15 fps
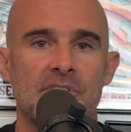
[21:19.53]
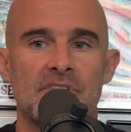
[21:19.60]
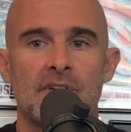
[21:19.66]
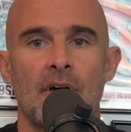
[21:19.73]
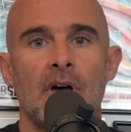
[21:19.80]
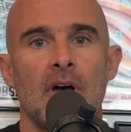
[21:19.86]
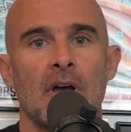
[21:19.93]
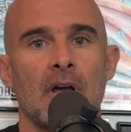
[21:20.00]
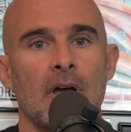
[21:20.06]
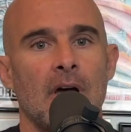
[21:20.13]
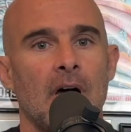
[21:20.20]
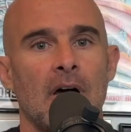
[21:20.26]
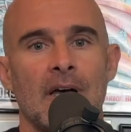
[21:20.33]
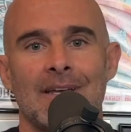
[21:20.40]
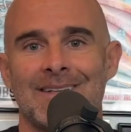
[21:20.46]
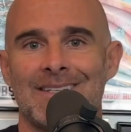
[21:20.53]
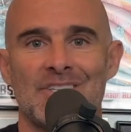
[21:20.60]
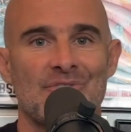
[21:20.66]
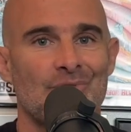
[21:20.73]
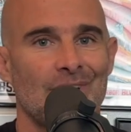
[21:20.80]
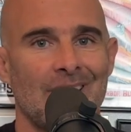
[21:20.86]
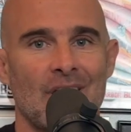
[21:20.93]
song, at
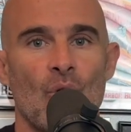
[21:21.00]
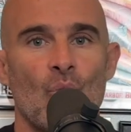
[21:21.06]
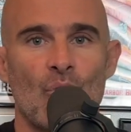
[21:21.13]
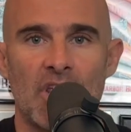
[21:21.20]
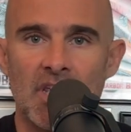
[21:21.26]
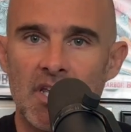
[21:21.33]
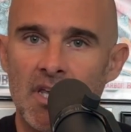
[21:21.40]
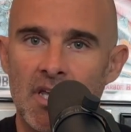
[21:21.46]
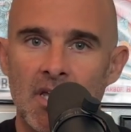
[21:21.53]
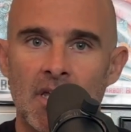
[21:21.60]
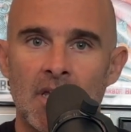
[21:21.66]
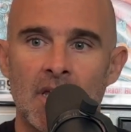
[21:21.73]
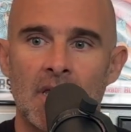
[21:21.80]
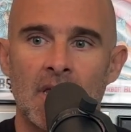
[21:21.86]
least for like a week.